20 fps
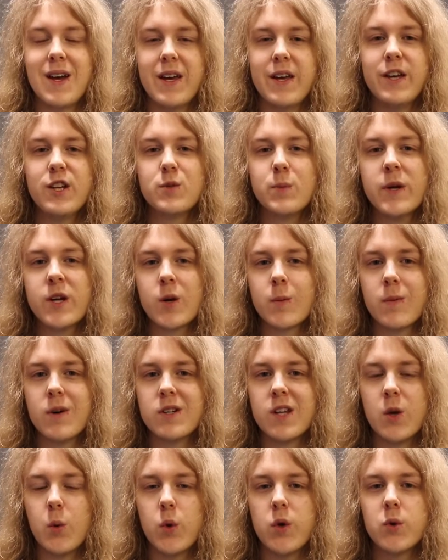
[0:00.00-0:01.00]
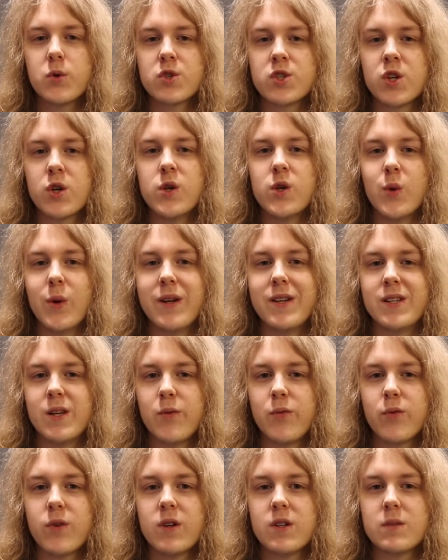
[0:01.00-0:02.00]
Each Maker Monday, we will show you a
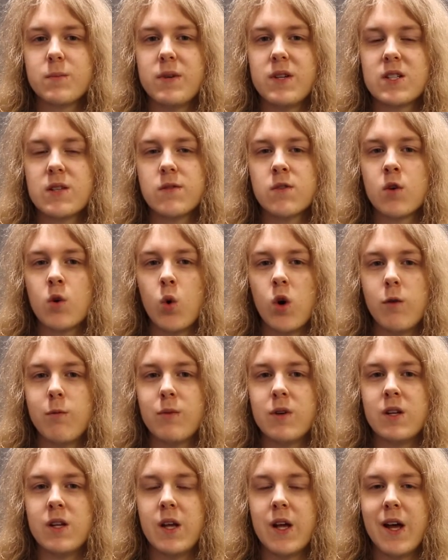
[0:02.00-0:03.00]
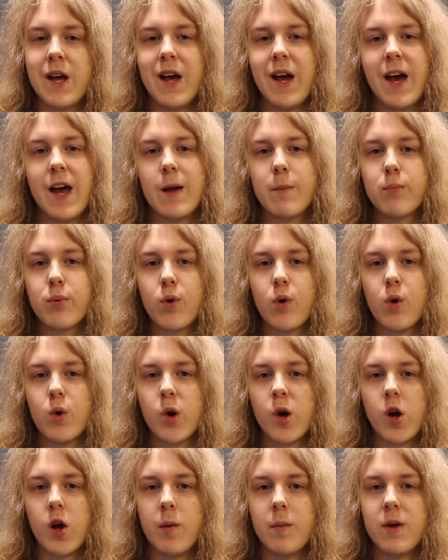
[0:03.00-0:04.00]
different piece of equipment and
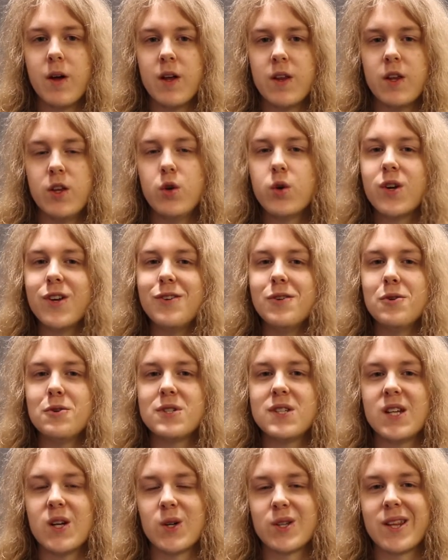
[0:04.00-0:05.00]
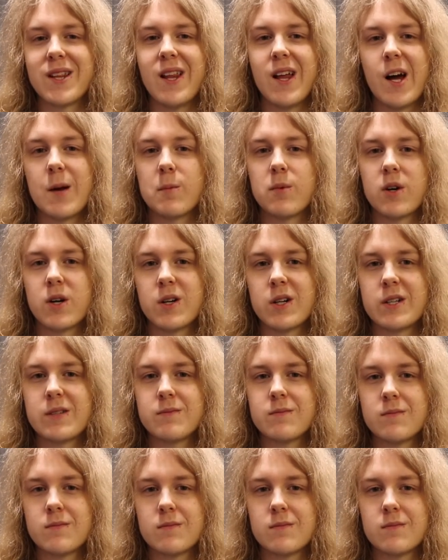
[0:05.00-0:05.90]
program that you can use here at the library.